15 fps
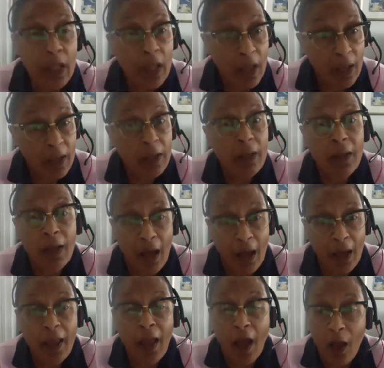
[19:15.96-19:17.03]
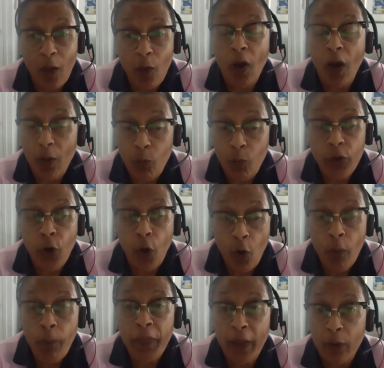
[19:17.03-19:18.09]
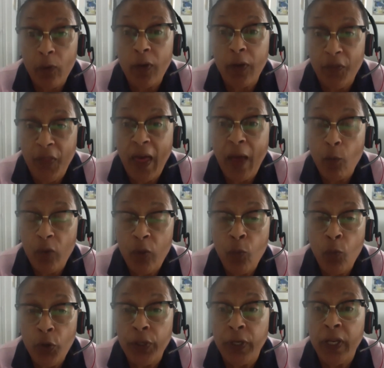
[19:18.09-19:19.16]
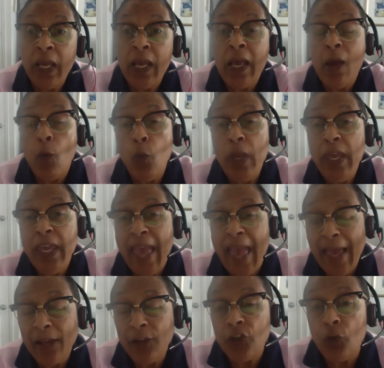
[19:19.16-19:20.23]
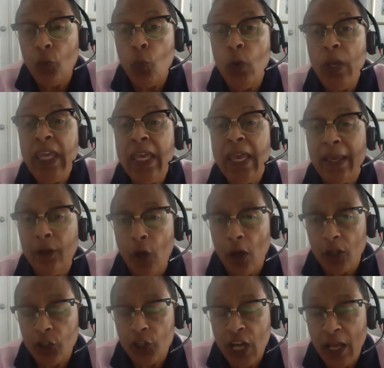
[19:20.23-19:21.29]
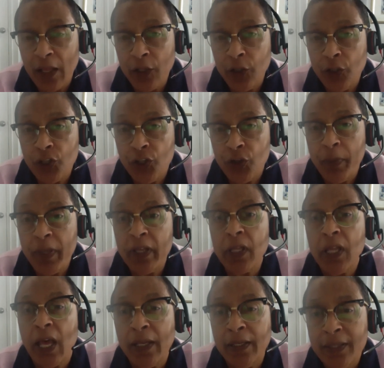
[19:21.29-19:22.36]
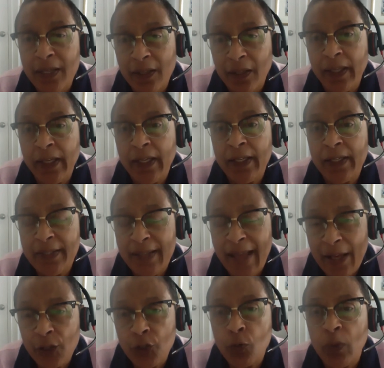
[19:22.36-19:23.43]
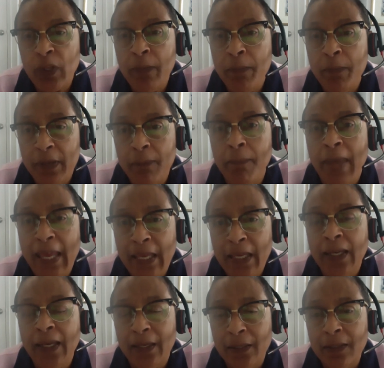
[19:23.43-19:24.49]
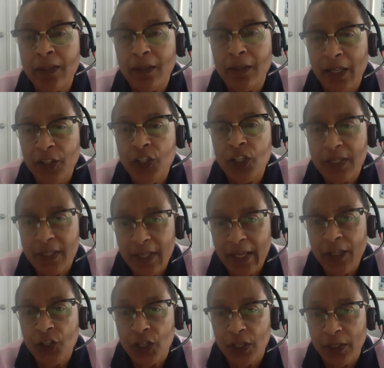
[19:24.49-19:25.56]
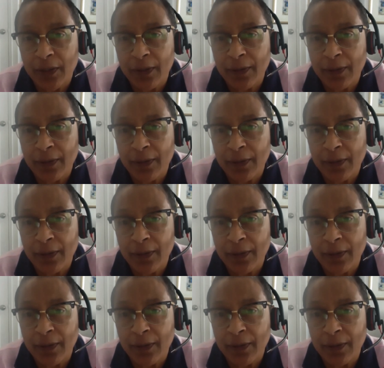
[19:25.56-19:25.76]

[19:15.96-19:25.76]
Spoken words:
I would hope that we would. We cannot challenge the bill until it has actually been made into legislation.